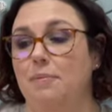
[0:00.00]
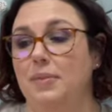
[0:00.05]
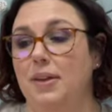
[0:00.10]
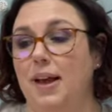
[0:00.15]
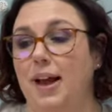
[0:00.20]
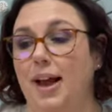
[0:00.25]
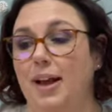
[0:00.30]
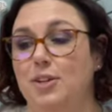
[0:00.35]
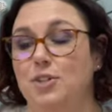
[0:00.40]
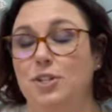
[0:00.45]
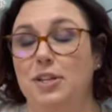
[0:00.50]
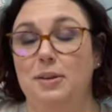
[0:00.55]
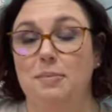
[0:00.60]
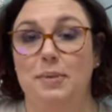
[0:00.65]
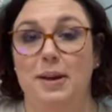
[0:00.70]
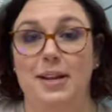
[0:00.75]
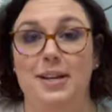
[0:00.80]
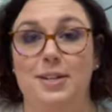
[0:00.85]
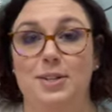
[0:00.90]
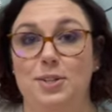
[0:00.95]
Actually
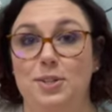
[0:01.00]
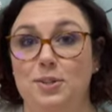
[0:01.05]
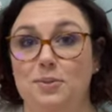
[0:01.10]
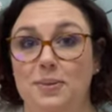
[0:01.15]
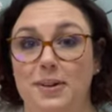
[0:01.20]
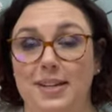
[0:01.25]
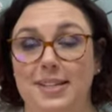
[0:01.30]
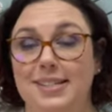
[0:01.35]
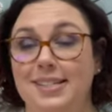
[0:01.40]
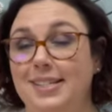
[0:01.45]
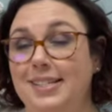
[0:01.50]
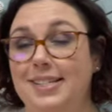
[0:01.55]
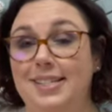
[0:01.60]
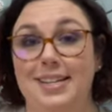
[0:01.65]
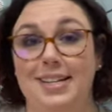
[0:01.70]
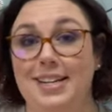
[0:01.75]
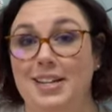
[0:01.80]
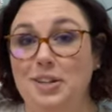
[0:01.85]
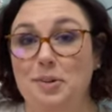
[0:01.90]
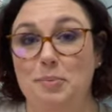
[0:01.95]
made it 2 weeks and did
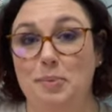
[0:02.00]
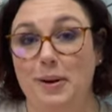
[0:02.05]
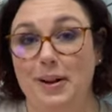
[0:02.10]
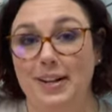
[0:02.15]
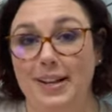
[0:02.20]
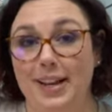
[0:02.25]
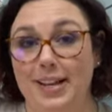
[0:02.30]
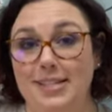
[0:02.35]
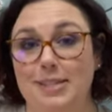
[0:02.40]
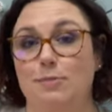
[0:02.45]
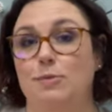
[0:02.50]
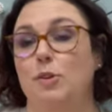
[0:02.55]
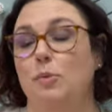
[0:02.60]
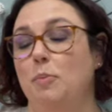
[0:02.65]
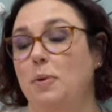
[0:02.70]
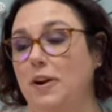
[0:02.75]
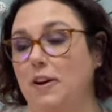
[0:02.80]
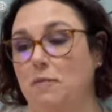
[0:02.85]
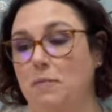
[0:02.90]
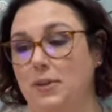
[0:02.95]
another podcast. I'm so
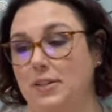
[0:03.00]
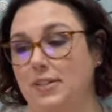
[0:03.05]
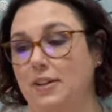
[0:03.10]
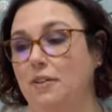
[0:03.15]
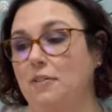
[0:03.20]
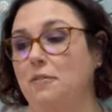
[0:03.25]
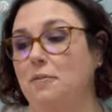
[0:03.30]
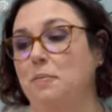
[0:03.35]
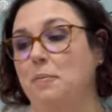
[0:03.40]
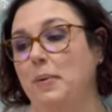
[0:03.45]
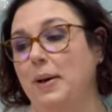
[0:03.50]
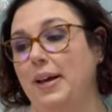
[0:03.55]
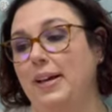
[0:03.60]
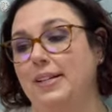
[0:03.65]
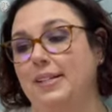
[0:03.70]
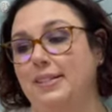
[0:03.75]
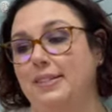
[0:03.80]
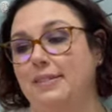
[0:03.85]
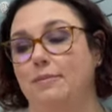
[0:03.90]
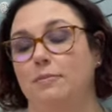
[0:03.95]
proud of myself,
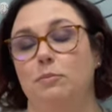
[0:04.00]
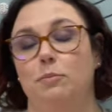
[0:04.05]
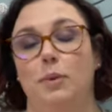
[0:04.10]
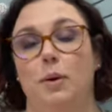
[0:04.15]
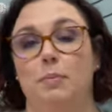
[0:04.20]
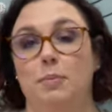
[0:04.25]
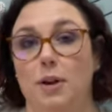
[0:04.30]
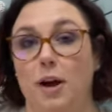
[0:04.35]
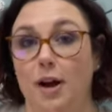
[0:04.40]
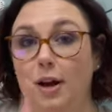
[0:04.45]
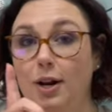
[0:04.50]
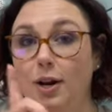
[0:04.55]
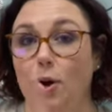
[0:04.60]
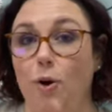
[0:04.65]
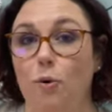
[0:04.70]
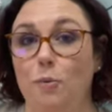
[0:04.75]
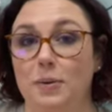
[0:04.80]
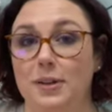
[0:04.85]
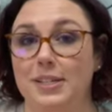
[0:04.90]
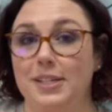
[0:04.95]
but I'm not gonna
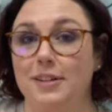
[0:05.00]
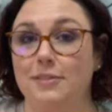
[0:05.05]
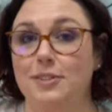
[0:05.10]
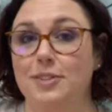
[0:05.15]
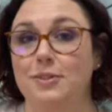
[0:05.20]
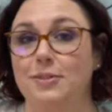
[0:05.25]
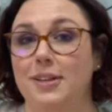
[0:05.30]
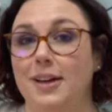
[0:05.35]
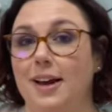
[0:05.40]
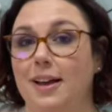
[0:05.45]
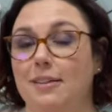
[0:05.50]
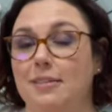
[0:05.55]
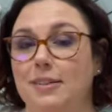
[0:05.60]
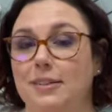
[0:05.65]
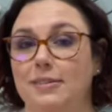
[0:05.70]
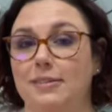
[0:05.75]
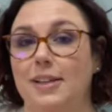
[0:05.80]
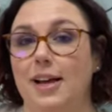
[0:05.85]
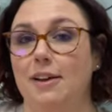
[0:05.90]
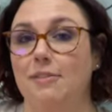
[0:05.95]
hold myself to that.
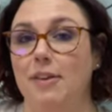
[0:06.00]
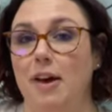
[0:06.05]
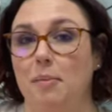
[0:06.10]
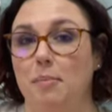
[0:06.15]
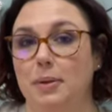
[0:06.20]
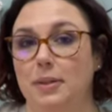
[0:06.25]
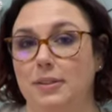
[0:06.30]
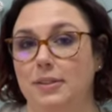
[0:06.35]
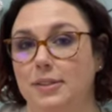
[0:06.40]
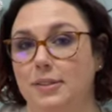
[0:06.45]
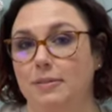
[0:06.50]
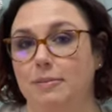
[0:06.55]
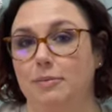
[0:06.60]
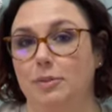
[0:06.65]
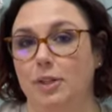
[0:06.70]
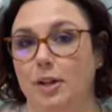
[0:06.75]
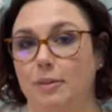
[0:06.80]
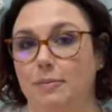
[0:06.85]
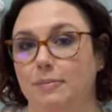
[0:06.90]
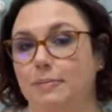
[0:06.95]
Life happens.
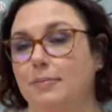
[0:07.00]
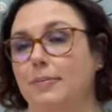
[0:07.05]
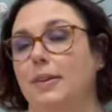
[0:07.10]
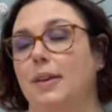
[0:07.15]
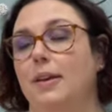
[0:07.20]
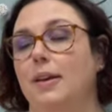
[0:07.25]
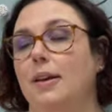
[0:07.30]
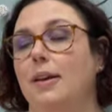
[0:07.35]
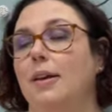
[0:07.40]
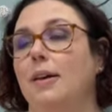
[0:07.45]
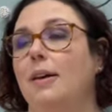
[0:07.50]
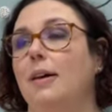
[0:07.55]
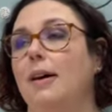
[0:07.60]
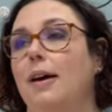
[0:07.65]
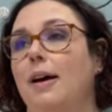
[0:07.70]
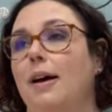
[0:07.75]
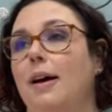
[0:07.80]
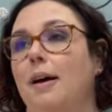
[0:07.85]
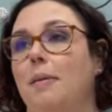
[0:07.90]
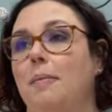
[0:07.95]
So
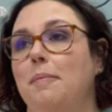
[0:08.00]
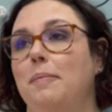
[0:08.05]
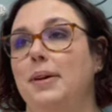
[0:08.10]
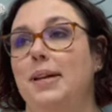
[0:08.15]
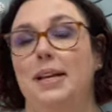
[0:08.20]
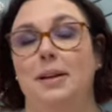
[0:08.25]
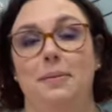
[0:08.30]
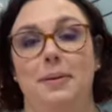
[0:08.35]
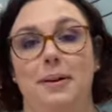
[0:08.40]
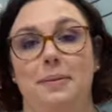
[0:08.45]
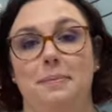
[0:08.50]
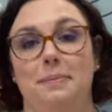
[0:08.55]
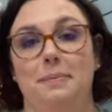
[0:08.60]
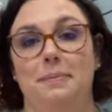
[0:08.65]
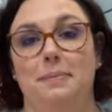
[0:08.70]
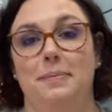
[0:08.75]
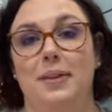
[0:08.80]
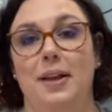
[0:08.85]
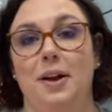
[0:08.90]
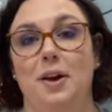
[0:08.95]
anyway,
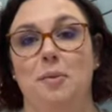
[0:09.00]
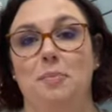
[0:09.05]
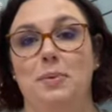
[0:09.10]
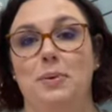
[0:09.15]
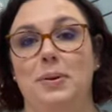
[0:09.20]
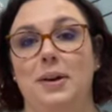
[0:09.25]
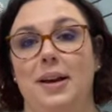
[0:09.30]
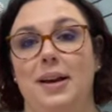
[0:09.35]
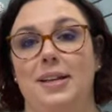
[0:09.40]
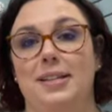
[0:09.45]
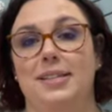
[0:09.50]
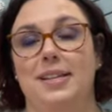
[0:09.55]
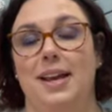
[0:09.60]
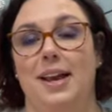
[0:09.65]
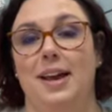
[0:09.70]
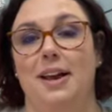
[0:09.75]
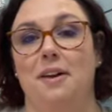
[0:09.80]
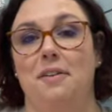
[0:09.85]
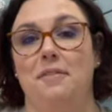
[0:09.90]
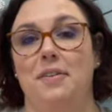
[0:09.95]
I hope you guys
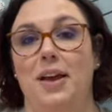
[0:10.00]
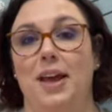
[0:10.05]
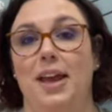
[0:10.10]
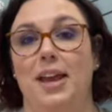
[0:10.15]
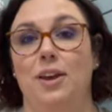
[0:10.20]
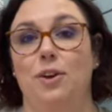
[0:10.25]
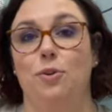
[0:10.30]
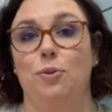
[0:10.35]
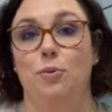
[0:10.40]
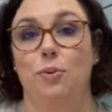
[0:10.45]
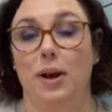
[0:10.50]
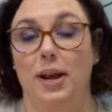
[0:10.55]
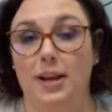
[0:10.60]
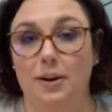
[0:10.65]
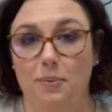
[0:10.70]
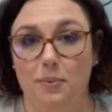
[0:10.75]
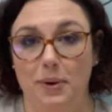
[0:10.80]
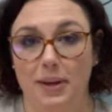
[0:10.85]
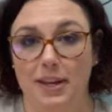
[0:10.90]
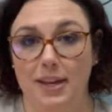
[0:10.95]
have a
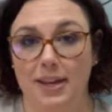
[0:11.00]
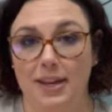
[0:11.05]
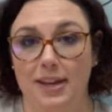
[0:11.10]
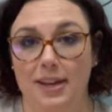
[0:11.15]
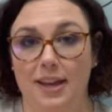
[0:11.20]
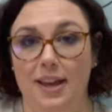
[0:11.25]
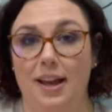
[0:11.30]
great week.